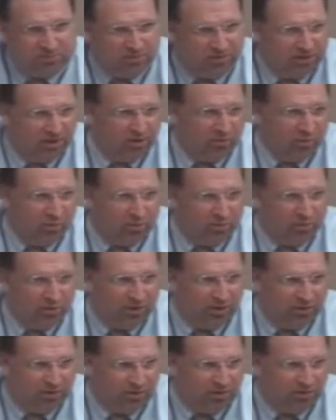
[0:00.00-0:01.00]
any one way
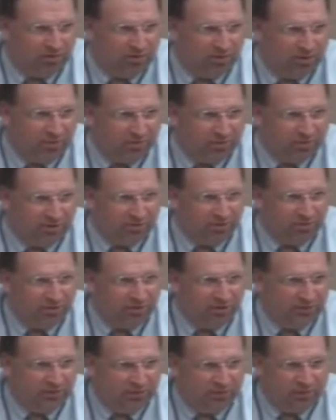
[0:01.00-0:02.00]
or another that was
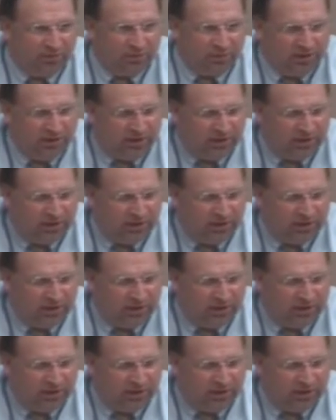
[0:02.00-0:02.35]
agreed to.